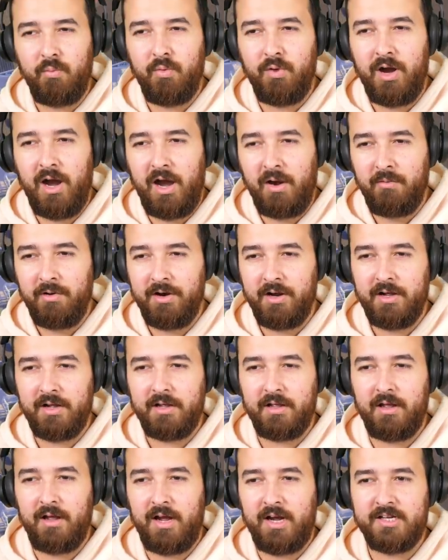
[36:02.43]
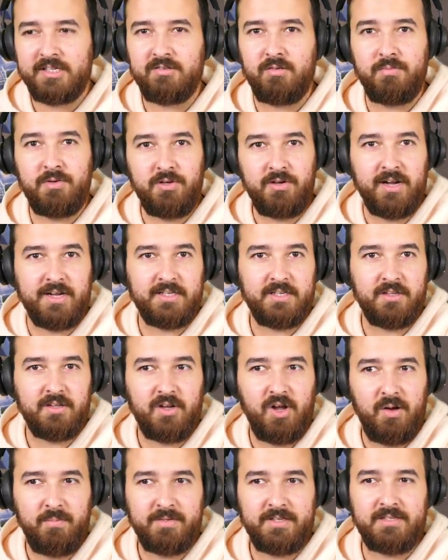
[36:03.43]
what I want to ask from you guys in the
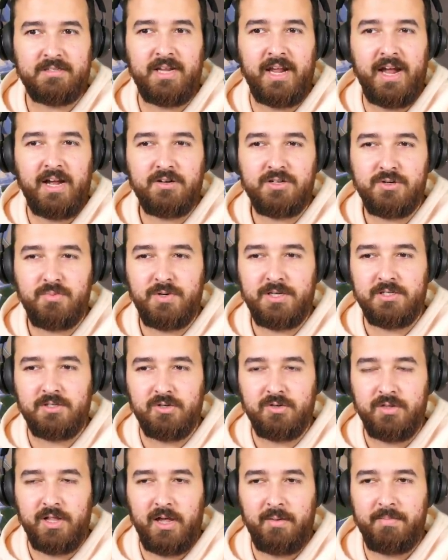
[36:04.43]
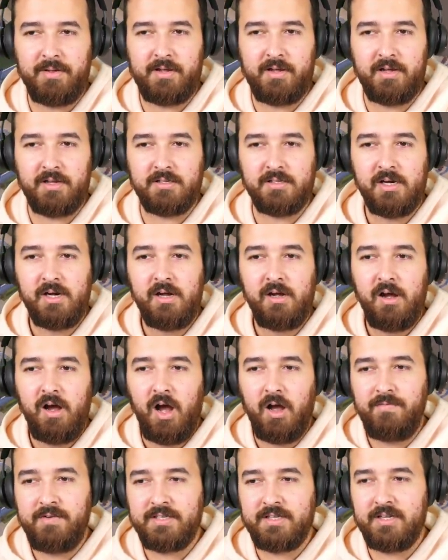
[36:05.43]
comments is how should we do that? Because
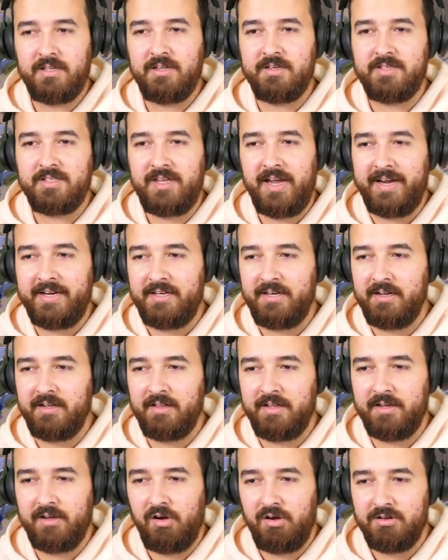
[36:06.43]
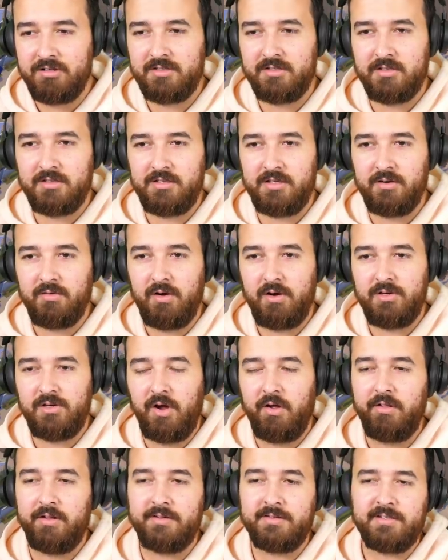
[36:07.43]
Obviously this technically costs zero
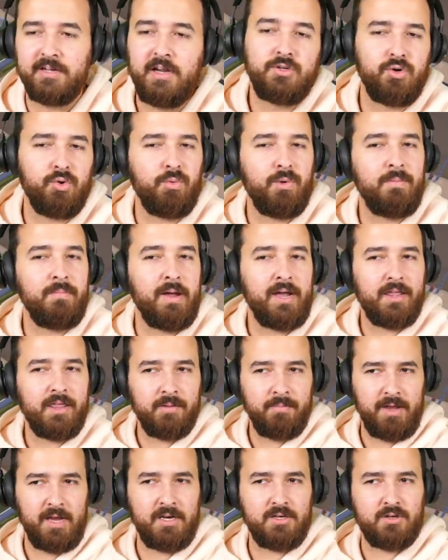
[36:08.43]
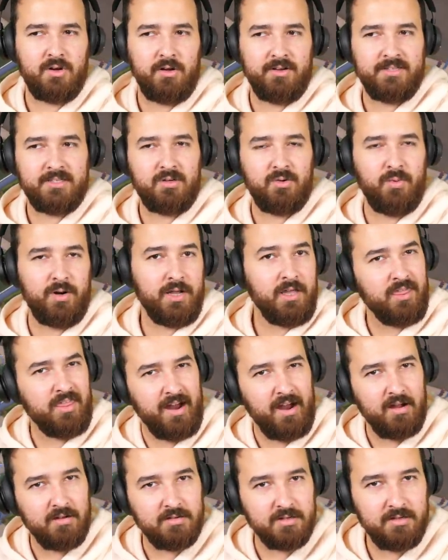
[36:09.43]
dollars. Should we make them each cost
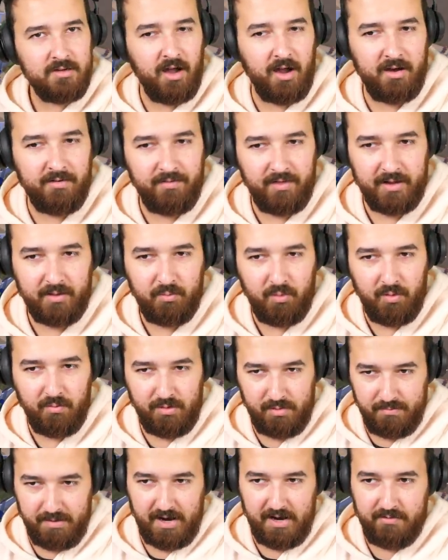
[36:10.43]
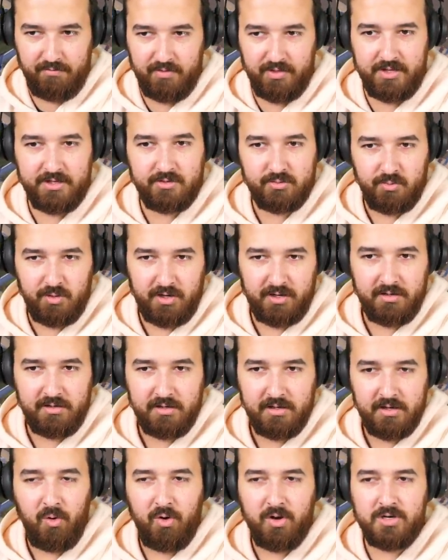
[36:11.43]
20,000 kind of like what we paid for this
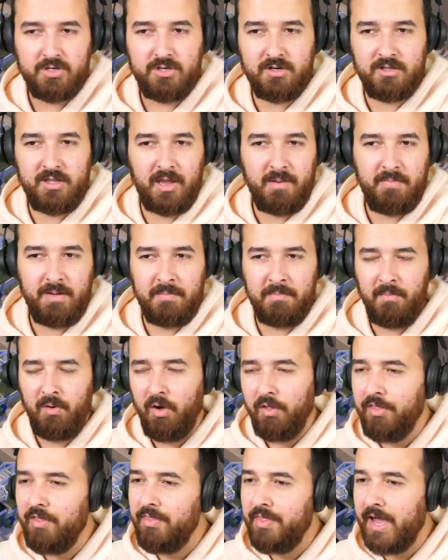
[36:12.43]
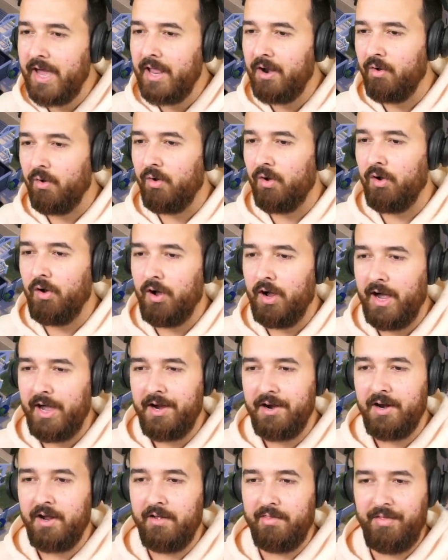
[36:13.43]
one? Or should they be more than that? Or I
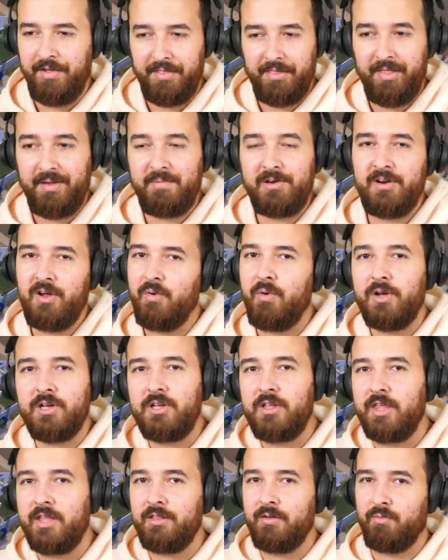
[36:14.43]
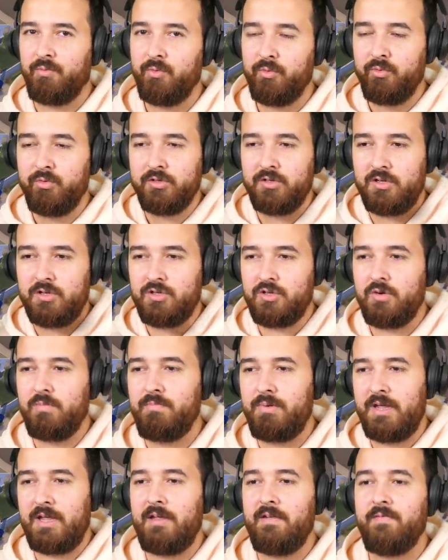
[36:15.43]
don't know, let, let me know what you think the rules should
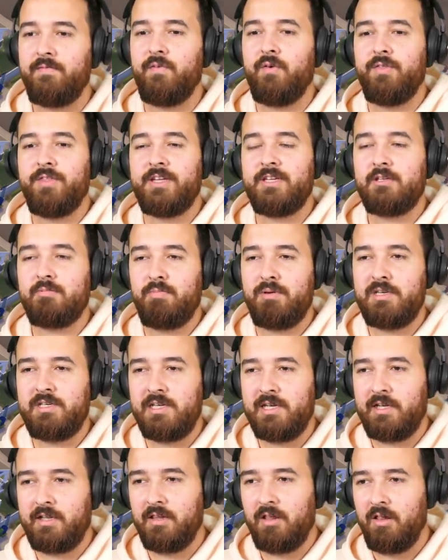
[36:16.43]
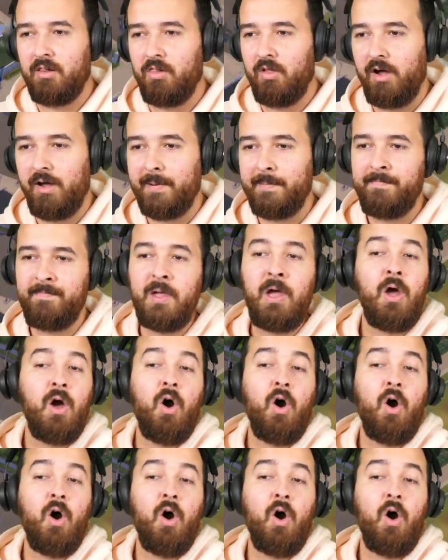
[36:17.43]
be for this particular lot.